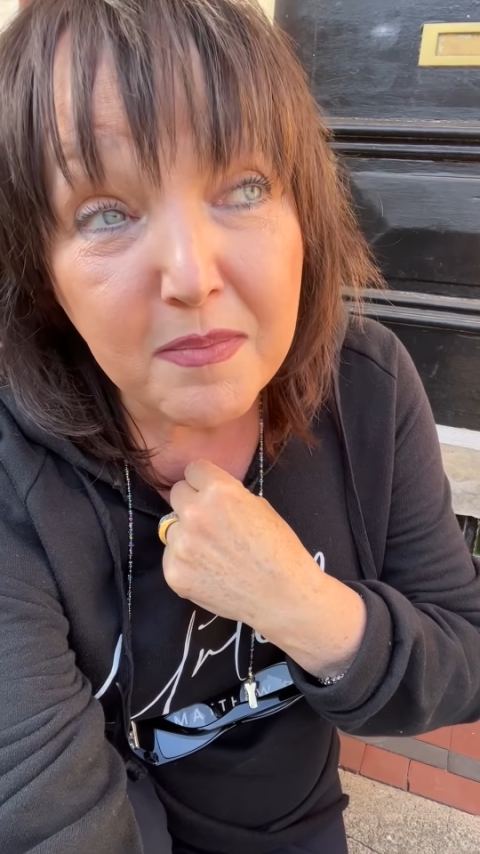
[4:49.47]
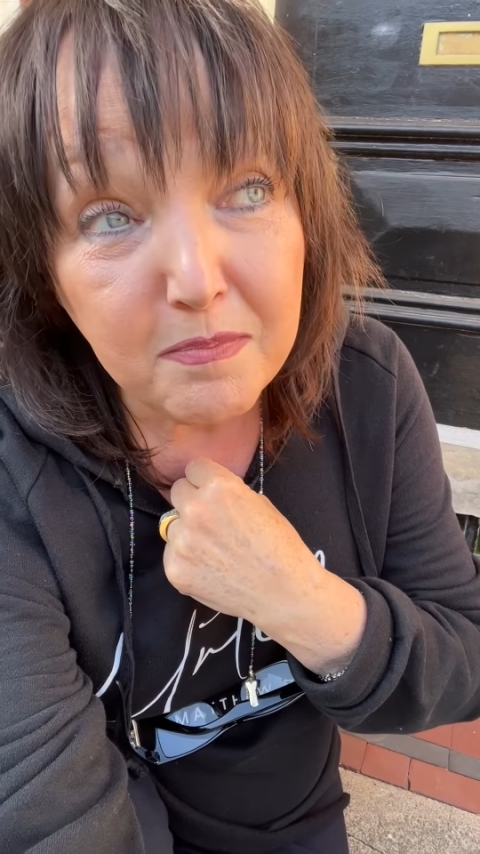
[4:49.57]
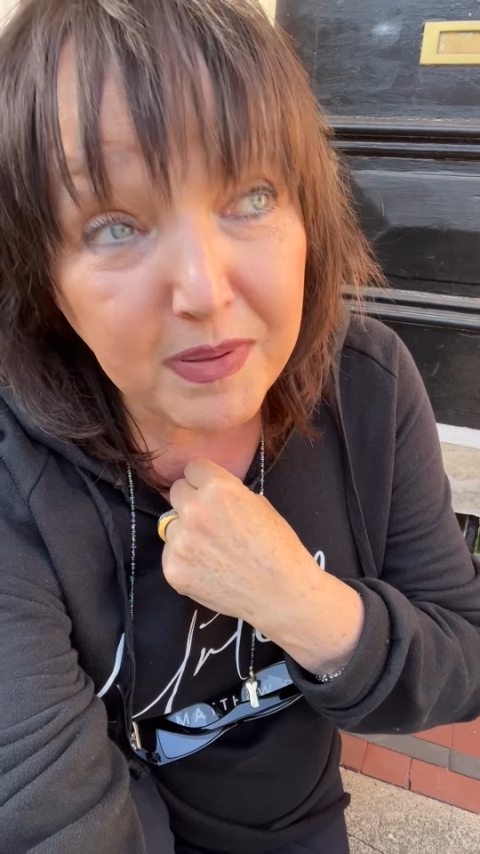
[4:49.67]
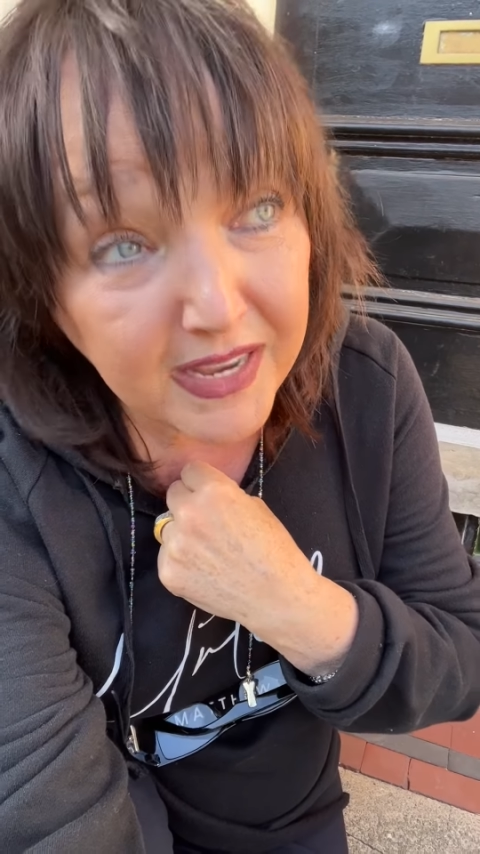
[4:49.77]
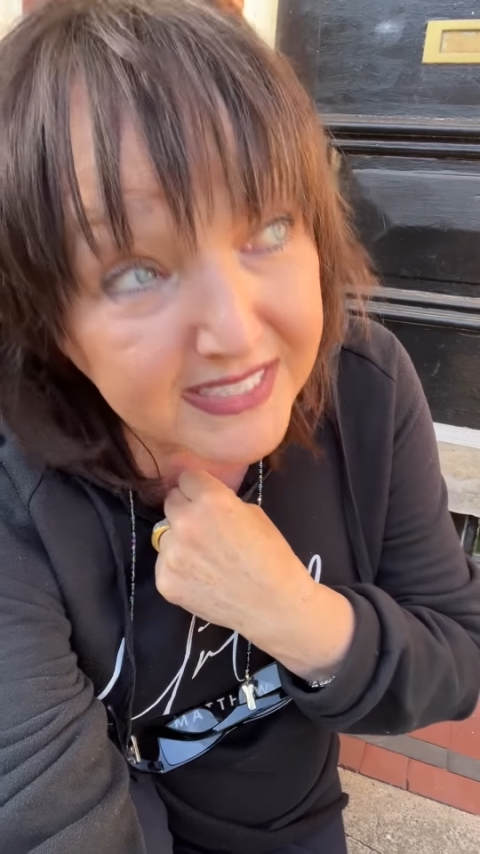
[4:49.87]

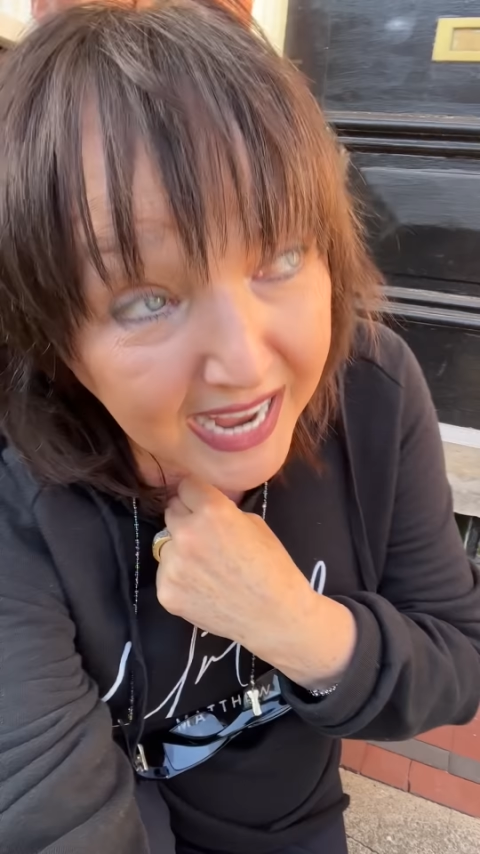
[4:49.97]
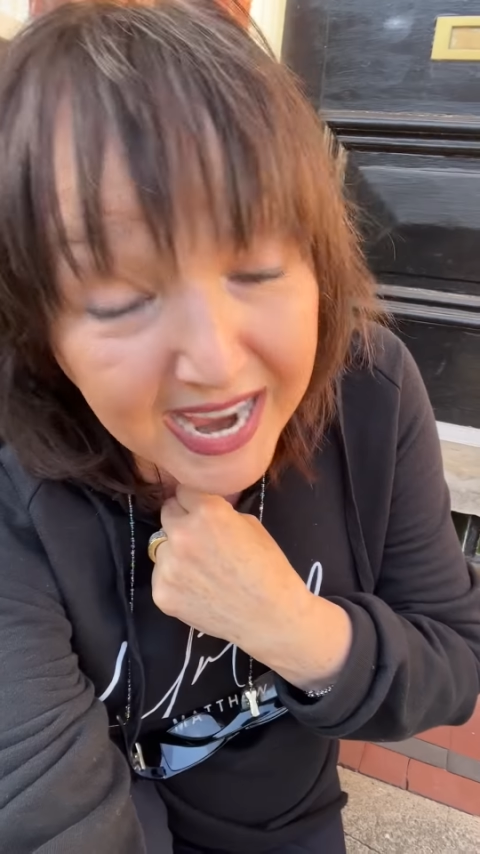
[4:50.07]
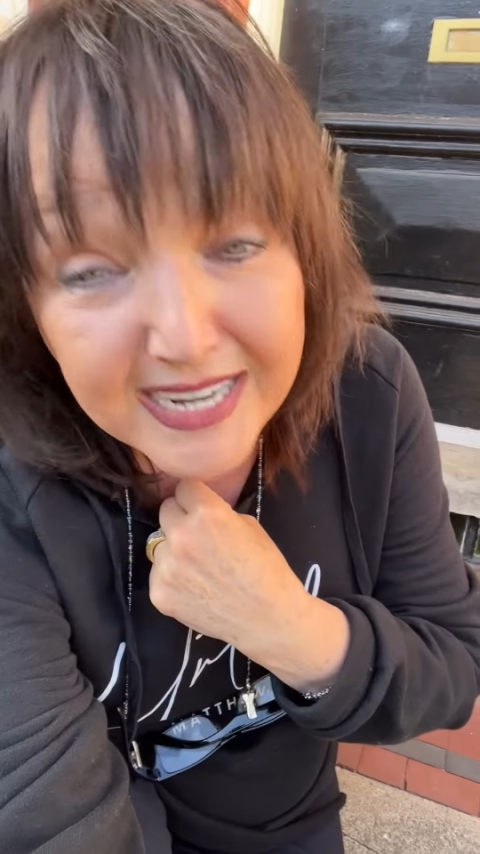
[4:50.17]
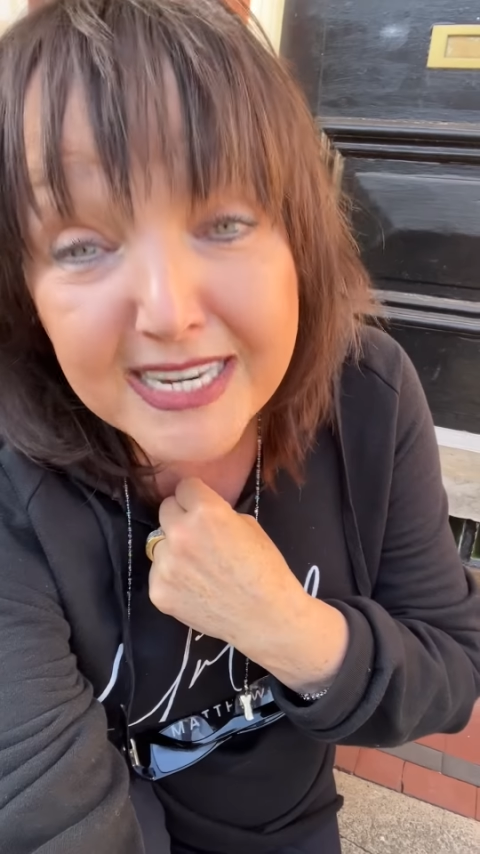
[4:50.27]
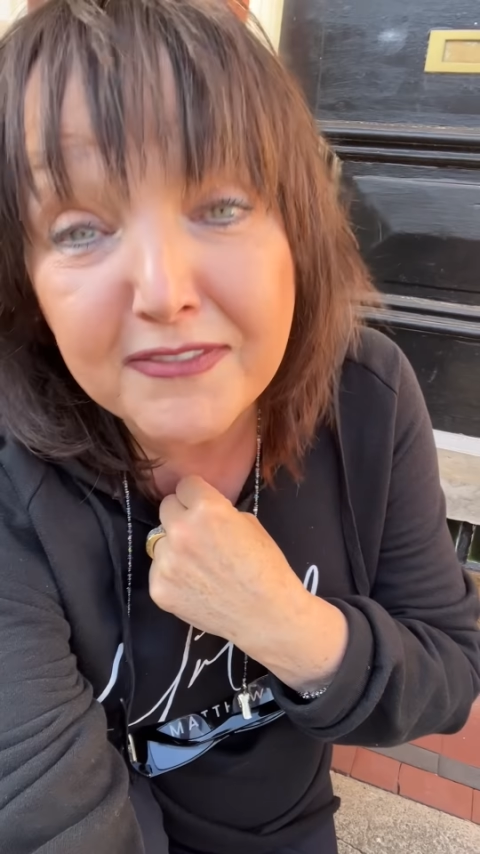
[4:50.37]
because I
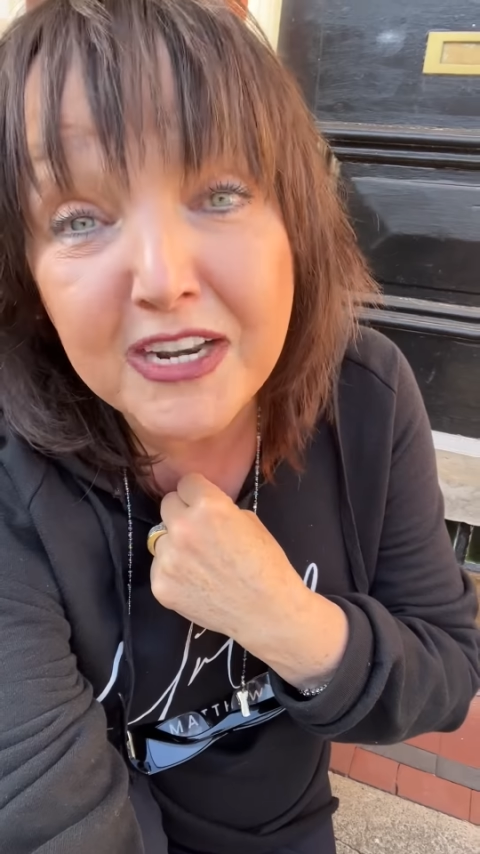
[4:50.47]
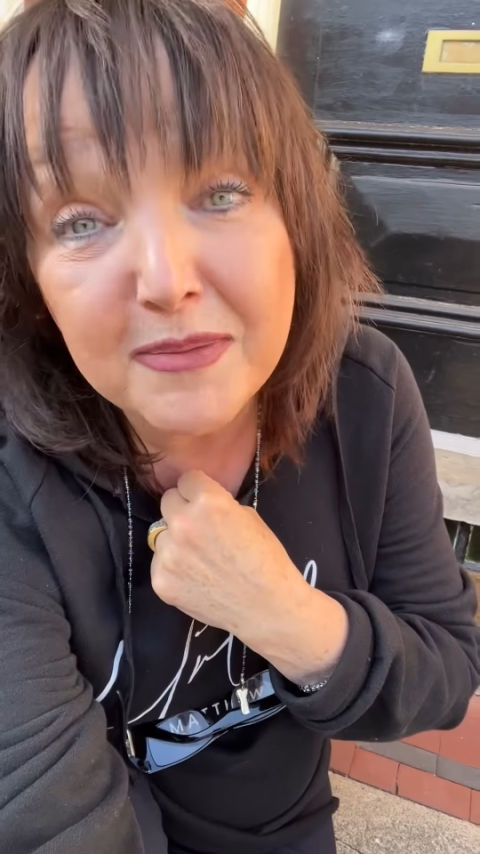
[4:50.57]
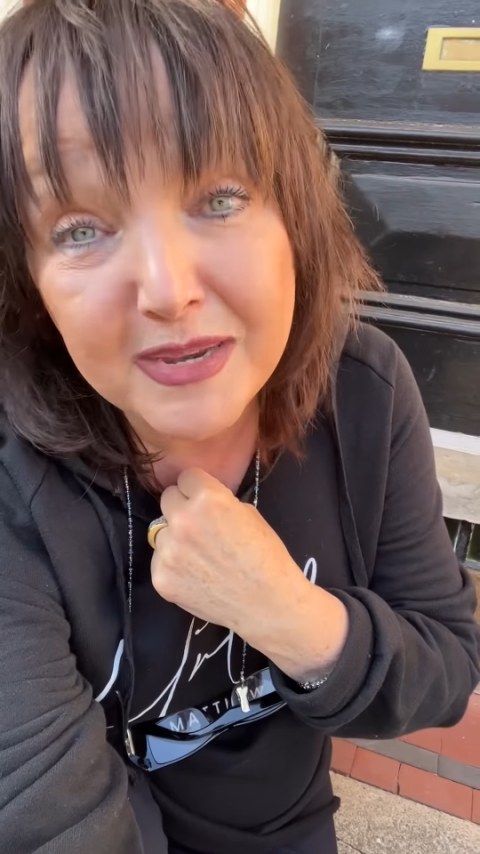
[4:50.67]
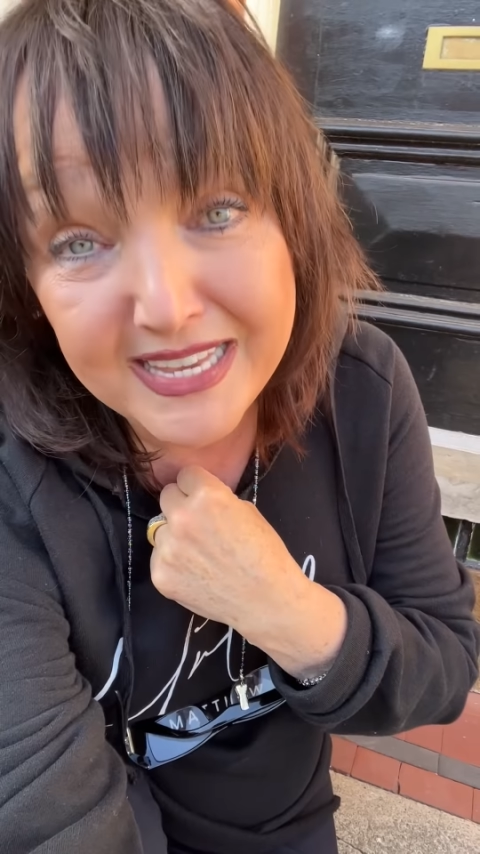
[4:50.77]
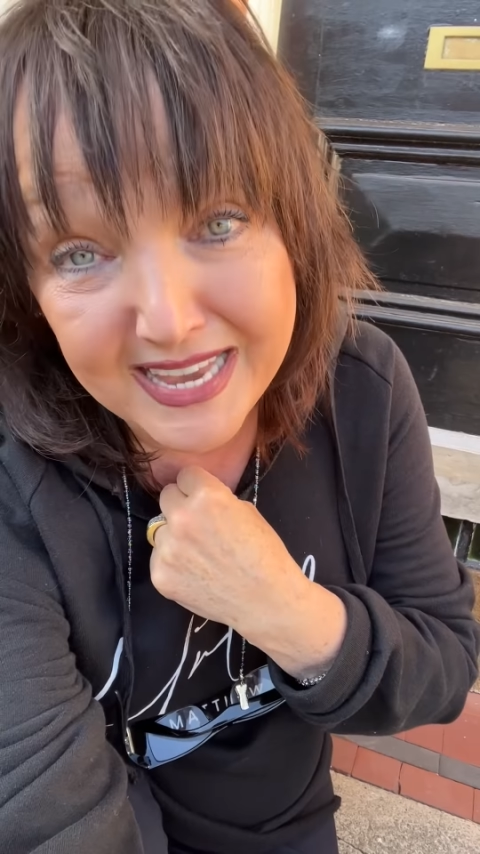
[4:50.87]
had given
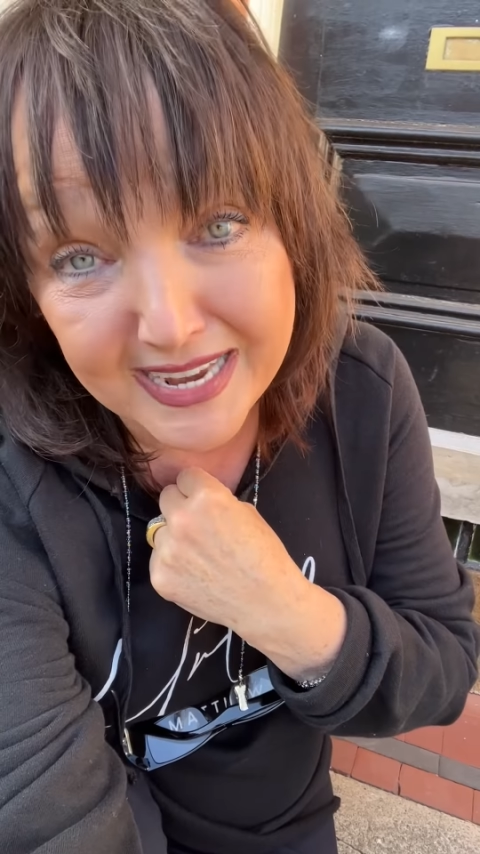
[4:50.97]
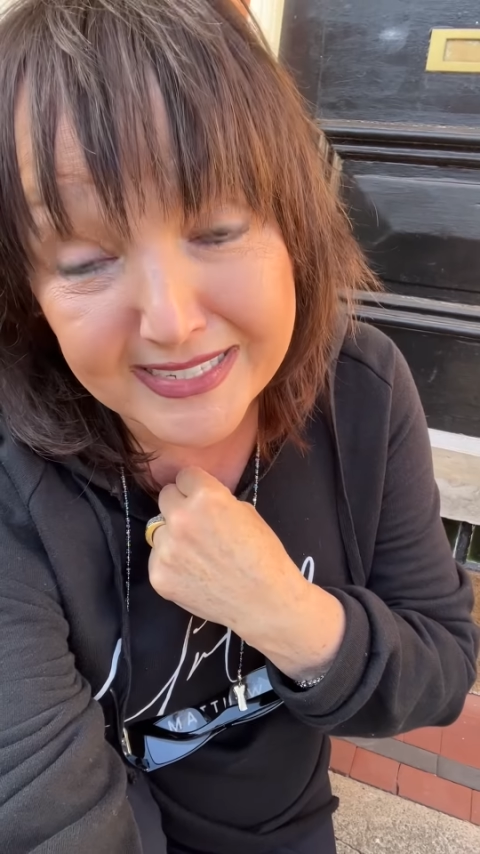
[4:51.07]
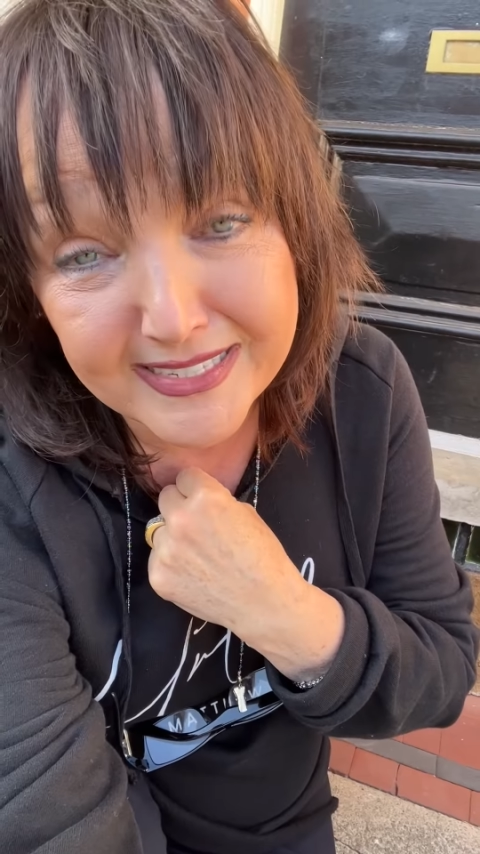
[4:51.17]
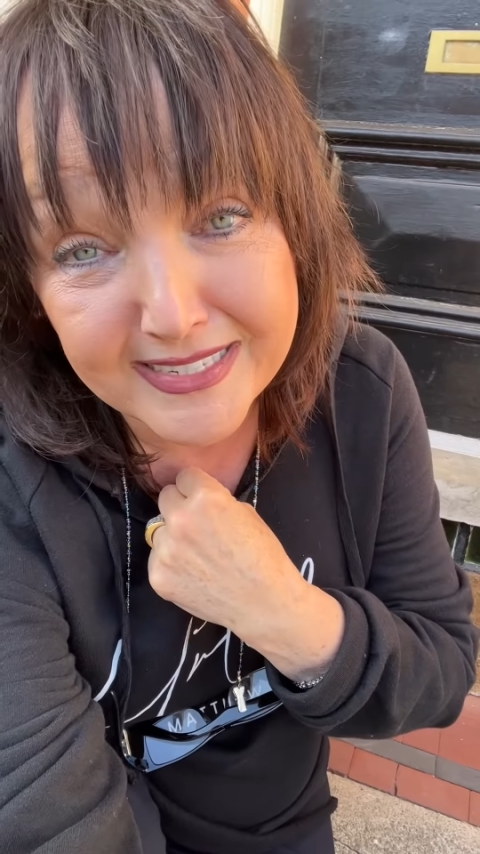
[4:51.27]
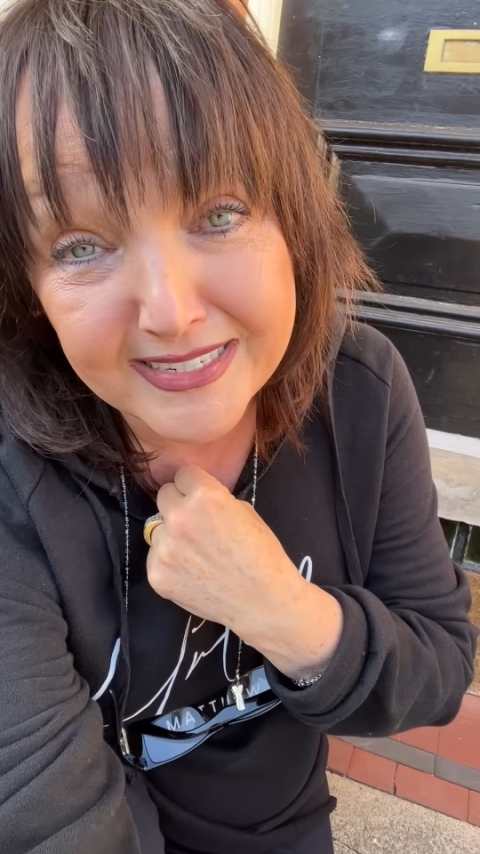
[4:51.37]
Him a
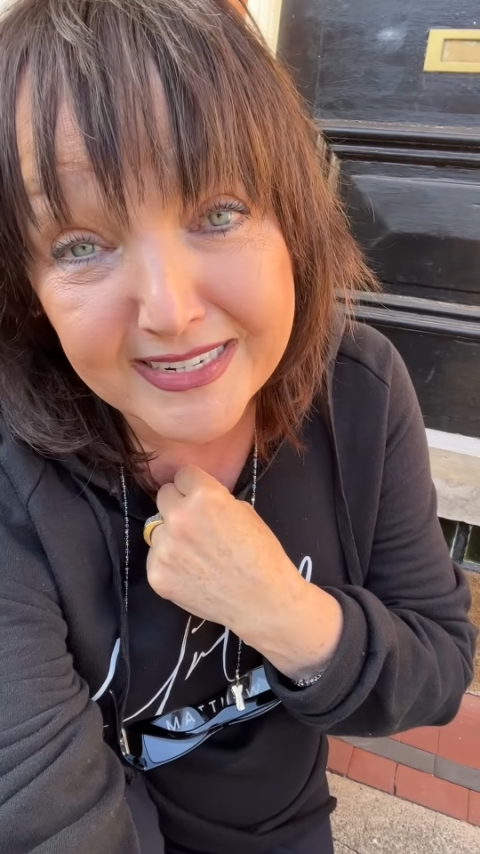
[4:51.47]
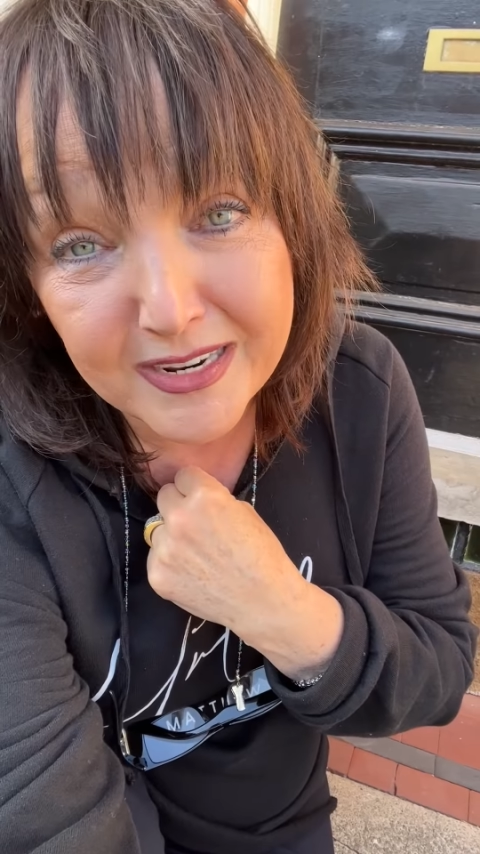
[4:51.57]
yes